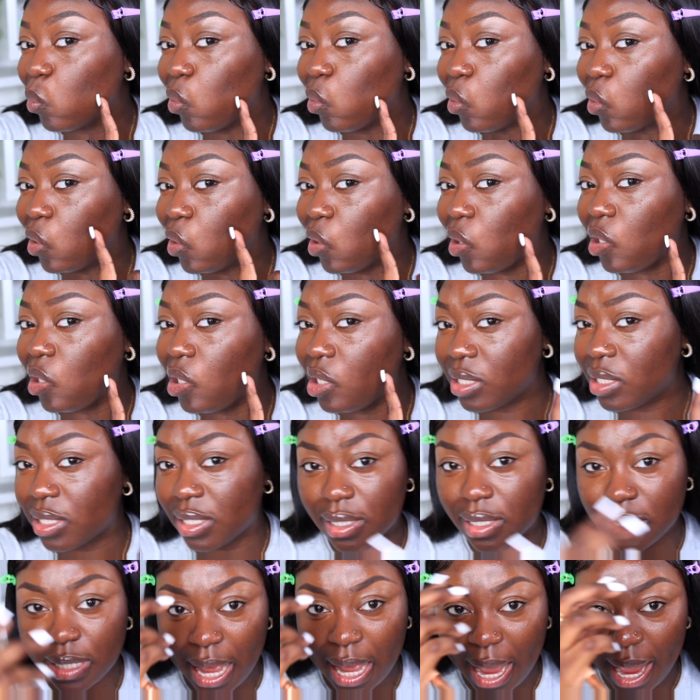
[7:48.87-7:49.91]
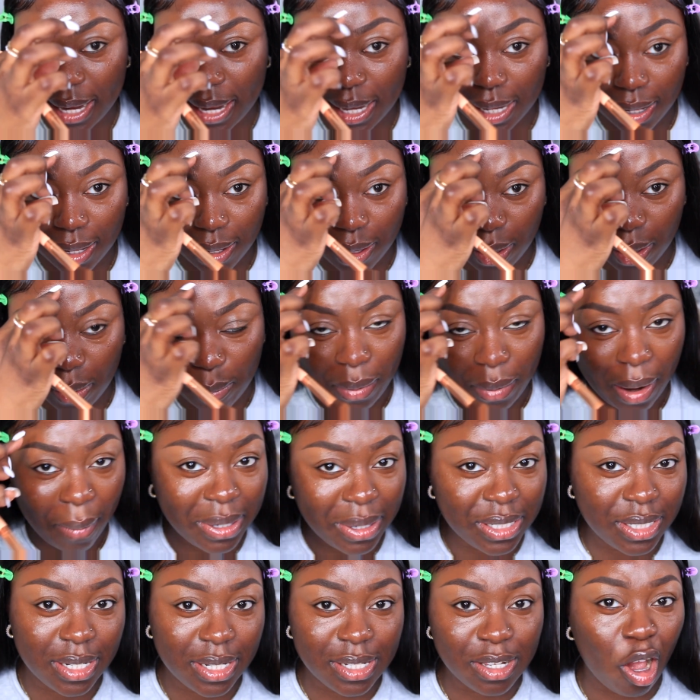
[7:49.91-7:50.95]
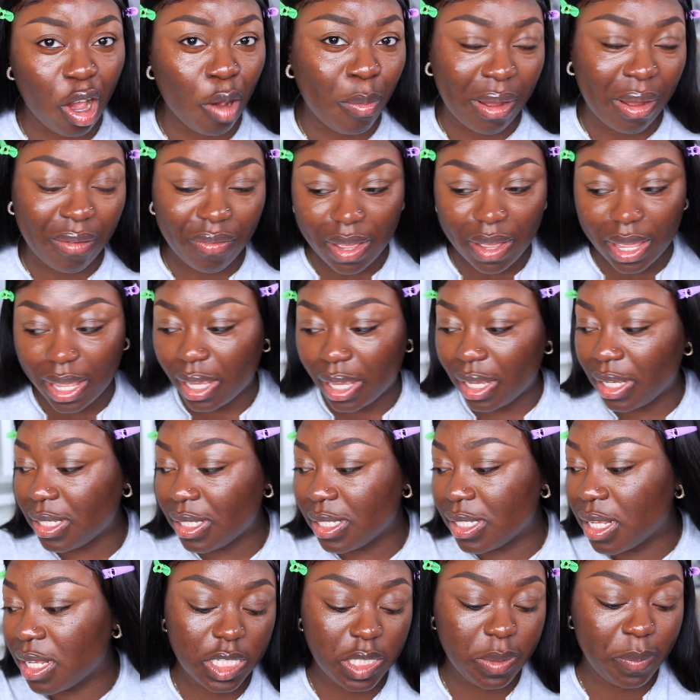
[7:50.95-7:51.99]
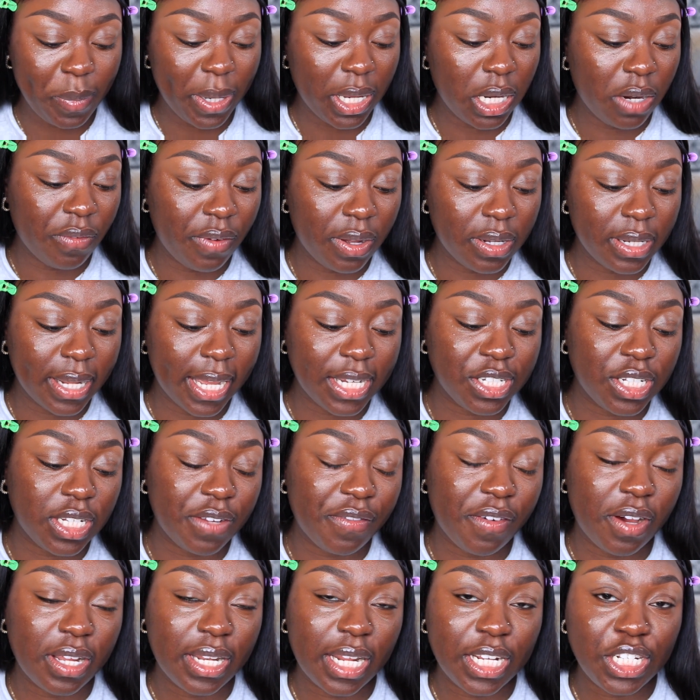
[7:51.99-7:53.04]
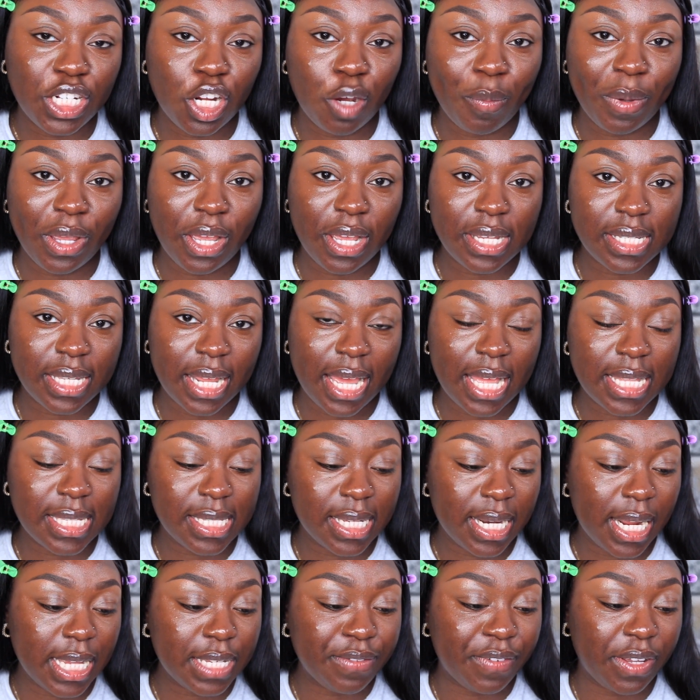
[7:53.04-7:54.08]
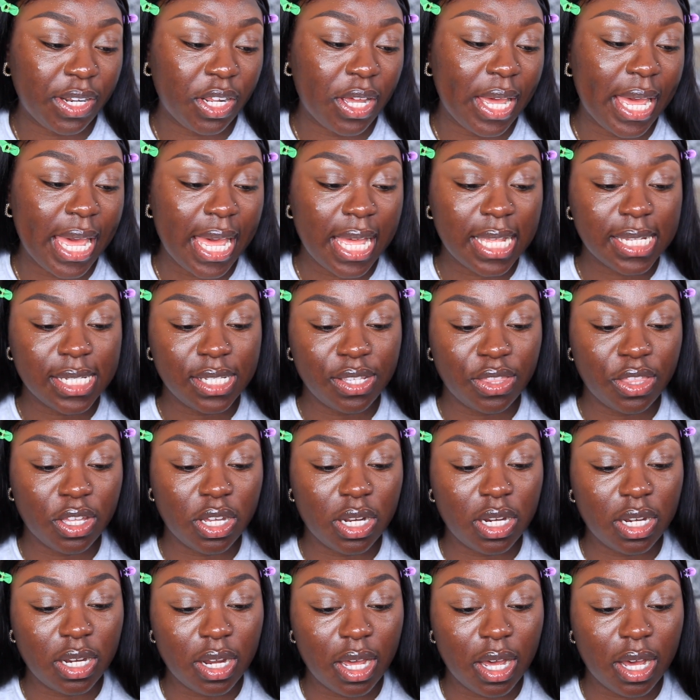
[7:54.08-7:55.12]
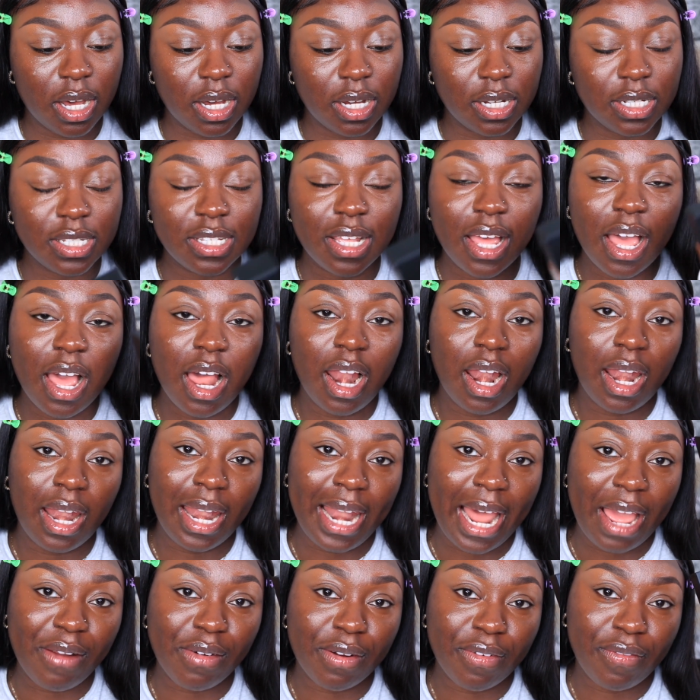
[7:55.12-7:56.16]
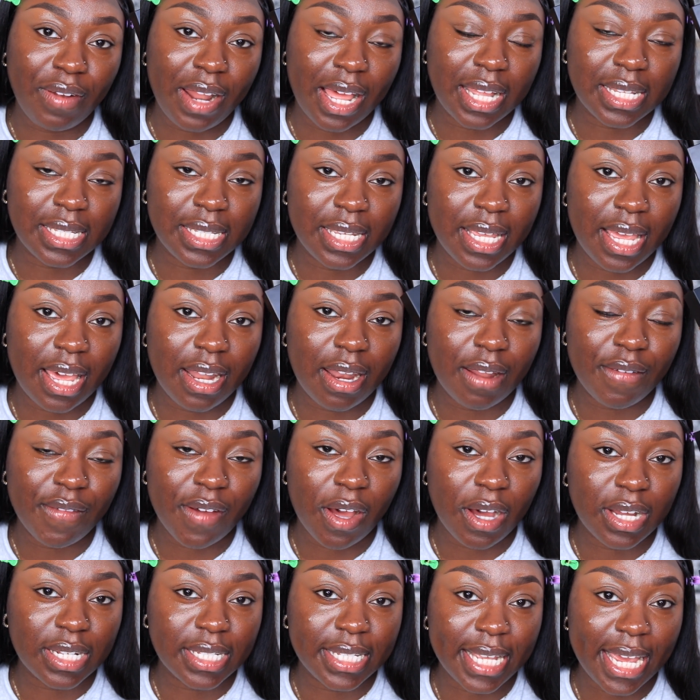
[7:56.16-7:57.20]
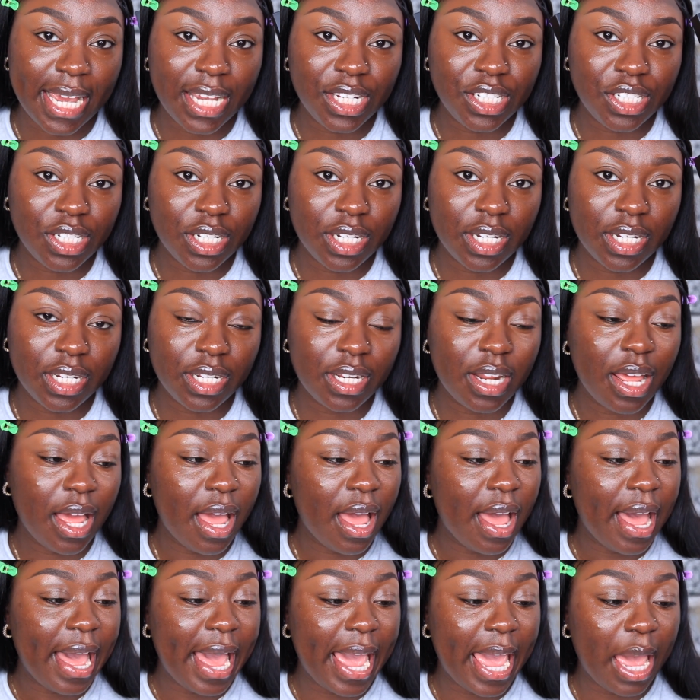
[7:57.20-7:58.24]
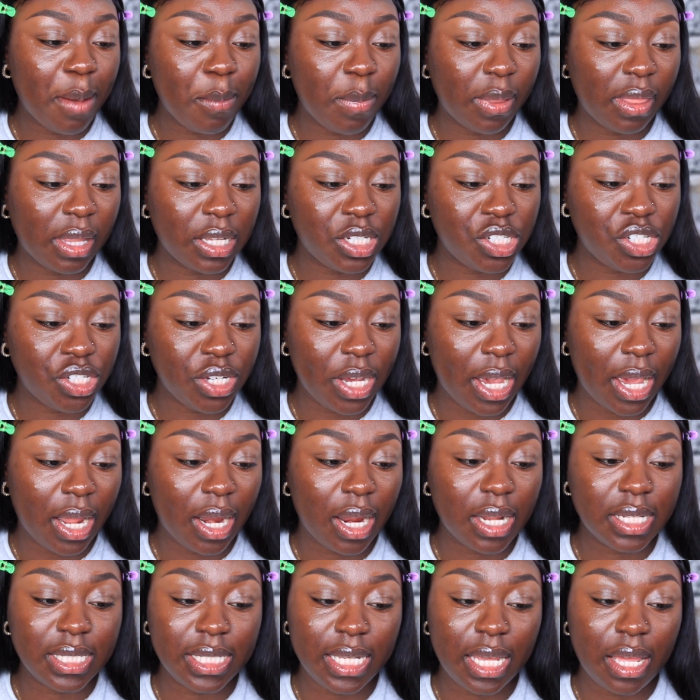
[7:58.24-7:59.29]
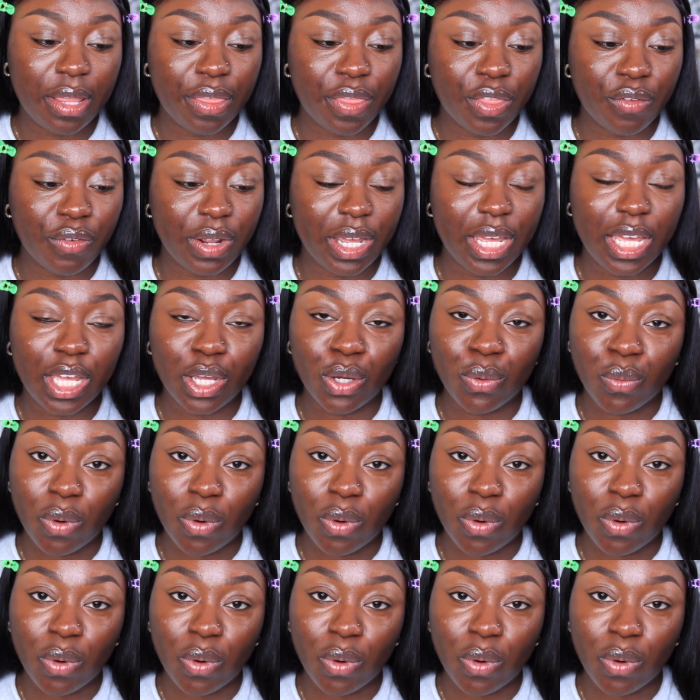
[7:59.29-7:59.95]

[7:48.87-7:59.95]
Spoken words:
these tiny blemishes on my face. Speaking of foundation, the foundation I'll be using in today's video is the NARS Light Reflecting Foundation. I am in the shade D3